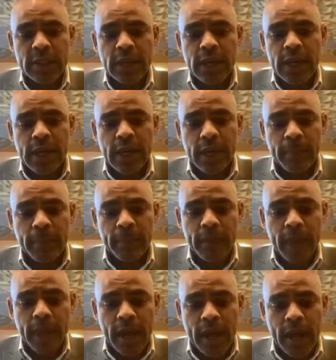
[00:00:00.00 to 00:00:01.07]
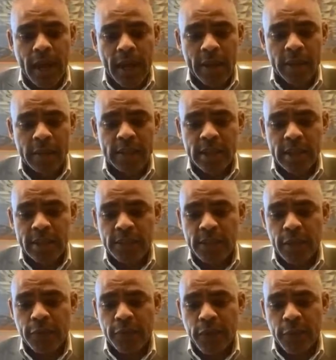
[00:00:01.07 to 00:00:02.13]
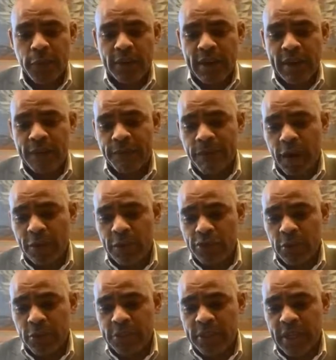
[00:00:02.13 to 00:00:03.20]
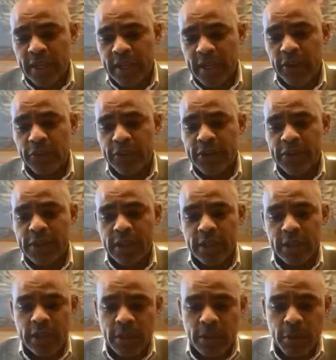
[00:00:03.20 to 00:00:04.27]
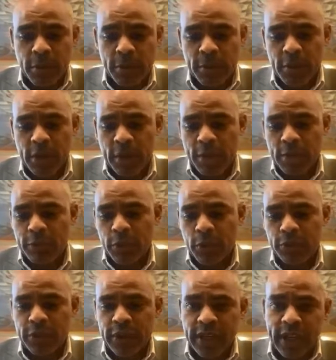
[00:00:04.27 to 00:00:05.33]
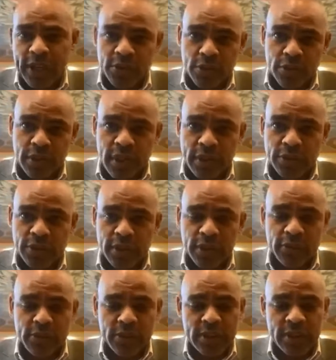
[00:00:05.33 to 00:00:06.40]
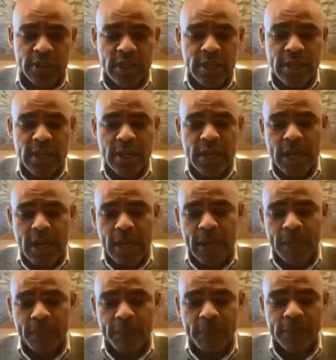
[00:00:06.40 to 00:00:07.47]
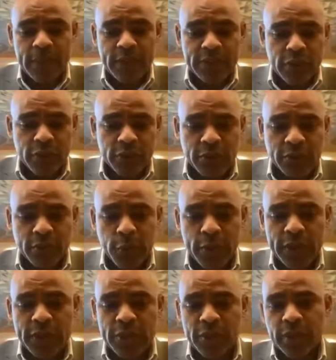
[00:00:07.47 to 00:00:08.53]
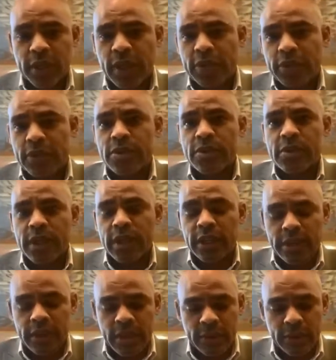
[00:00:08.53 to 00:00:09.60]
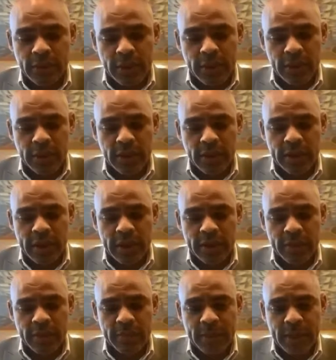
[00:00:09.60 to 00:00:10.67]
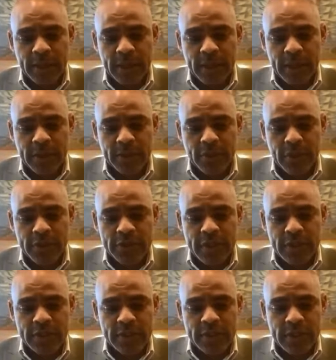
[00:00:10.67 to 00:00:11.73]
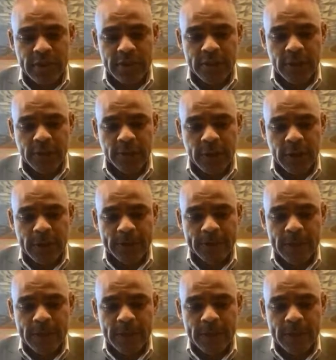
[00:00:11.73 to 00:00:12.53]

Um, and so far, we've had a 500% increase in the number of people coming forward for the council tax reduction. Um, 642 of those, uh, you know, are, are now being uh, processed uh, so far.